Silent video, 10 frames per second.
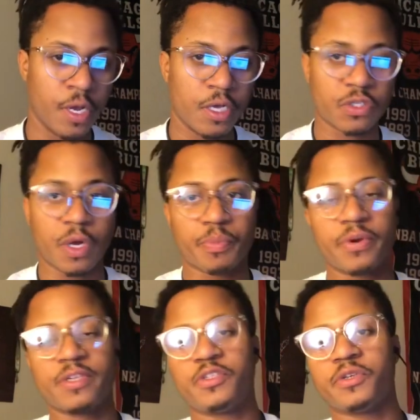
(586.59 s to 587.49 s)
So I'm
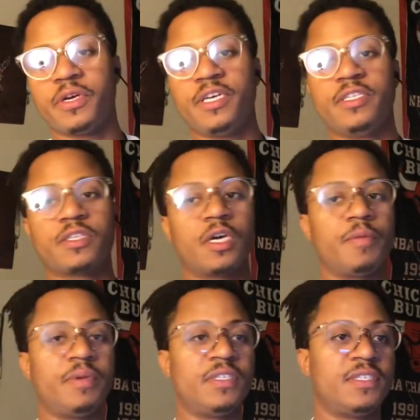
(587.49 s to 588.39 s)
pretty sure he's gonna
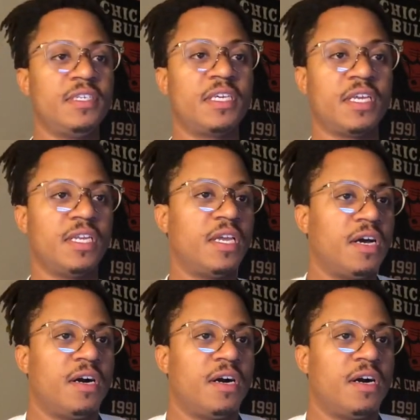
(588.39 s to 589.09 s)
be seeking